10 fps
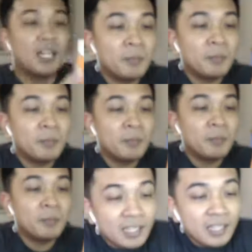Ang
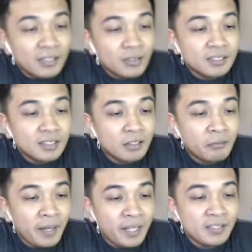nakalagay dito is
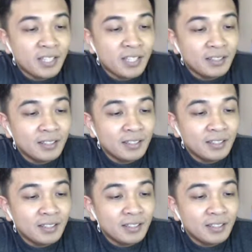a face care
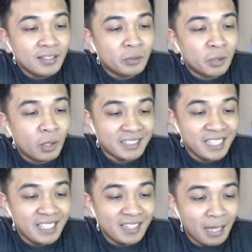system for all
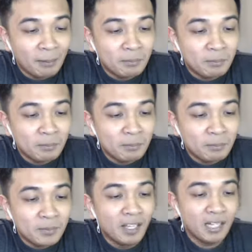skin types.
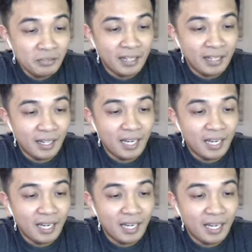Ganun din, ha?
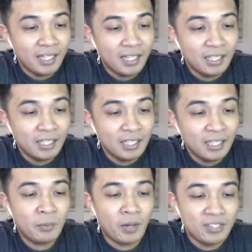Laging ganito, ha?
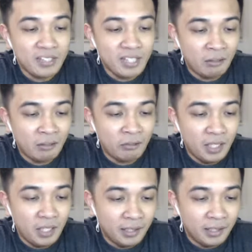Hypoallergenic,
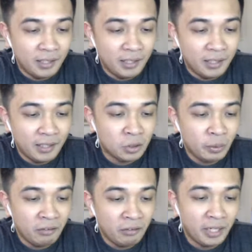vegan-friendly,
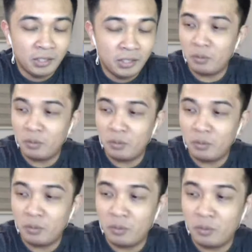cruelty-free, and no
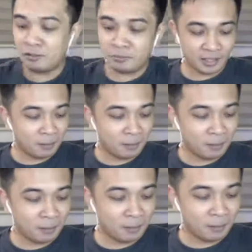harmful
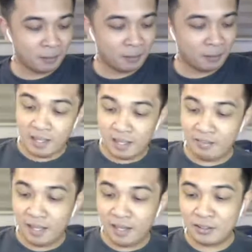chemicals. And
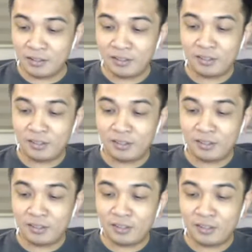then ito,
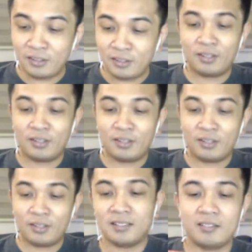oh, di ba? Isa
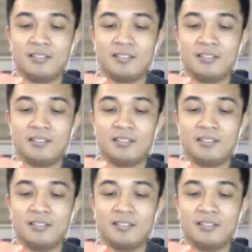pa ito.